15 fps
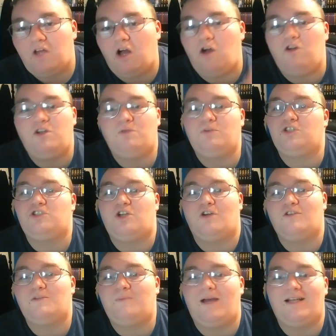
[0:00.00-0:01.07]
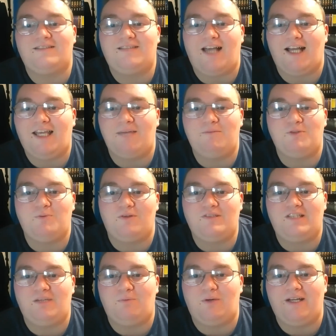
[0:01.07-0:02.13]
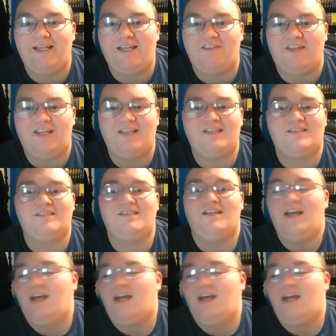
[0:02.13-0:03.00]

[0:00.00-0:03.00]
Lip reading: I only want to show respect and tag him as well and see what he thinks.